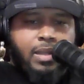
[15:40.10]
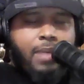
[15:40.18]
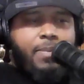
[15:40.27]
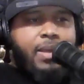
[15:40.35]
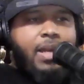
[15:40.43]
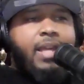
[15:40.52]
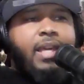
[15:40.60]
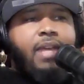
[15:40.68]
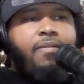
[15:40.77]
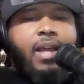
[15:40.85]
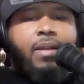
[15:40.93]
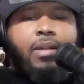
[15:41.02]
I was like, man, they
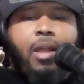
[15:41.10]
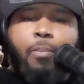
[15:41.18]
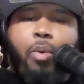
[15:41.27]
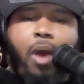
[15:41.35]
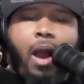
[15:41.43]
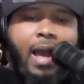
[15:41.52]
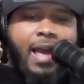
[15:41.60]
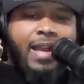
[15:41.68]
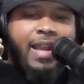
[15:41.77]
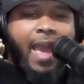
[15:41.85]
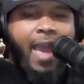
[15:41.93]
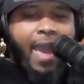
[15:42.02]
give
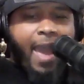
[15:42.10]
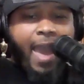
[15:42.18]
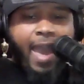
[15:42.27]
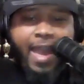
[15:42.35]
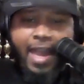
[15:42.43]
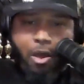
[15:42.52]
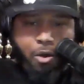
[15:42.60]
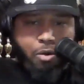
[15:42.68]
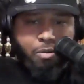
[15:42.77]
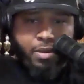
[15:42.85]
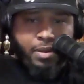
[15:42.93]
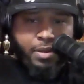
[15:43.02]
LeBron
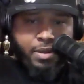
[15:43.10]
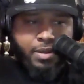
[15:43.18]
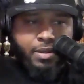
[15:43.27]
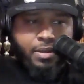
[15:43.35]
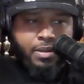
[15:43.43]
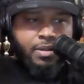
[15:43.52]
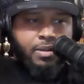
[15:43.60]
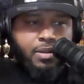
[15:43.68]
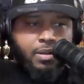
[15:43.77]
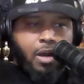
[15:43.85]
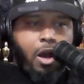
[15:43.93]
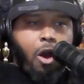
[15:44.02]
hell.
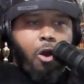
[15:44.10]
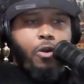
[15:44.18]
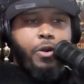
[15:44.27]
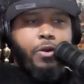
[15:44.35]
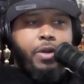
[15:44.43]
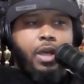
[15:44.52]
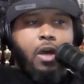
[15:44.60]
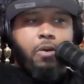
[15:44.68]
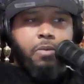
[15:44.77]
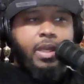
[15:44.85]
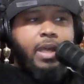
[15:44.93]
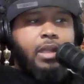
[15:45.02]
Oh, here you
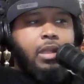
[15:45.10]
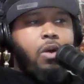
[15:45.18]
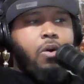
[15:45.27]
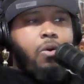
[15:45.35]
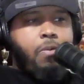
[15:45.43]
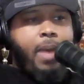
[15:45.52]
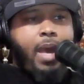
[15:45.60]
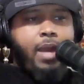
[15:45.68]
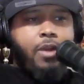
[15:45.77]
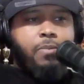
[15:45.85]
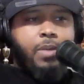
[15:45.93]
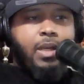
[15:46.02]
go with that load
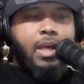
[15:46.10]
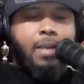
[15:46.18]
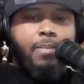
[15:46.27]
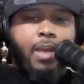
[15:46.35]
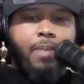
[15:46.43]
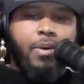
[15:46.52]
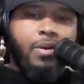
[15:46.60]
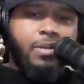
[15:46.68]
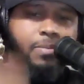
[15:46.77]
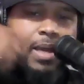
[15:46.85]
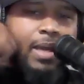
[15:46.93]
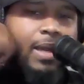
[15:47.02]
management. And I'm like, bro,
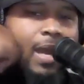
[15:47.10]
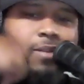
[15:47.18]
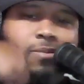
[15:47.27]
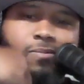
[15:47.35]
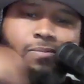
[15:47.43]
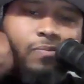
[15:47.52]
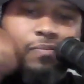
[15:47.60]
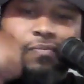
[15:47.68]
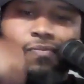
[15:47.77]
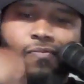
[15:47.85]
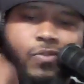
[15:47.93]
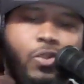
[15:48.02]
this man got
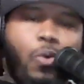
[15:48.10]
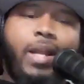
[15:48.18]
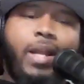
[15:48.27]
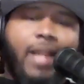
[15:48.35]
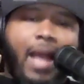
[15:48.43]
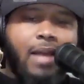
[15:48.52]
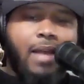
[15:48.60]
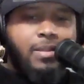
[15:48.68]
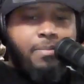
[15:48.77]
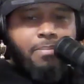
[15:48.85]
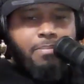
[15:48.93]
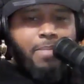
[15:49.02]

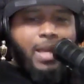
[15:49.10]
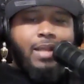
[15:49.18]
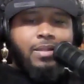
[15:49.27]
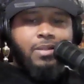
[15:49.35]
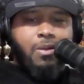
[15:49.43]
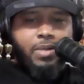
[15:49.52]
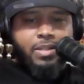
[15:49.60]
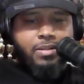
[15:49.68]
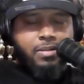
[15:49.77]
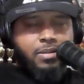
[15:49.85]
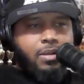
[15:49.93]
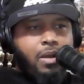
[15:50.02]
20,000 minutes on
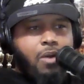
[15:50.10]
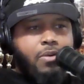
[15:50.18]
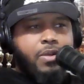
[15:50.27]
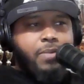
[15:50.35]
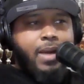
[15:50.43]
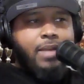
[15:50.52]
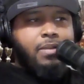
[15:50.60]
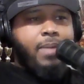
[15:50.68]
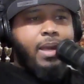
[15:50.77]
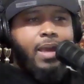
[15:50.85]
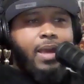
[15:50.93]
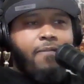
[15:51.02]
his
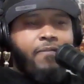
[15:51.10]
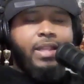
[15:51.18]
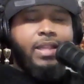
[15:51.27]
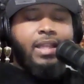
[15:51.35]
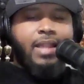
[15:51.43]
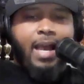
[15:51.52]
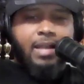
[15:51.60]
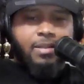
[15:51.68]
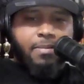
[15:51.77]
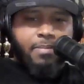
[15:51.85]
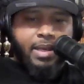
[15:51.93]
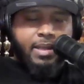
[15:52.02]
resume. He had
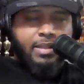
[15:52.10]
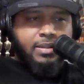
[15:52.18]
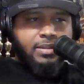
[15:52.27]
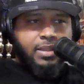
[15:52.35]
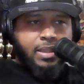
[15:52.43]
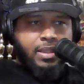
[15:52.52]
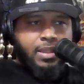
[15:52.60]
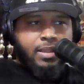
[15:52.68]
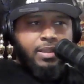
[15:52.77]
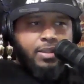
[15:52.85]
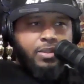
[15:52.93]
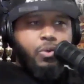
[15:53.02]
50,000 minutes.
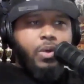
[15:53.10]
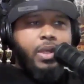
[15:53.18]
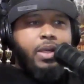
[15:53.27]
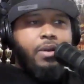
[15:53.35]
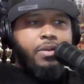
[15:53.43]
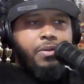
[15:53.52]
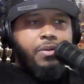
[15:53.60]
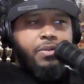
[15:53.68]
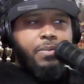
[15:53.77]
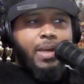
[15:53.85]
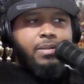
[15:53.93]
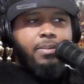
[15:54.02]
20 years on
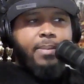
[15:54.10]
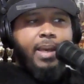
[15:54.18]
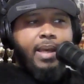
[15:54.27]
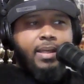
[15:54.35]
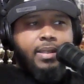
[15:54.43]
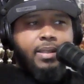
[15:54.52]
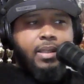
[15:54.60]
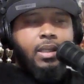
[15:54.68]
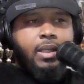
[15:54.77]
his resume.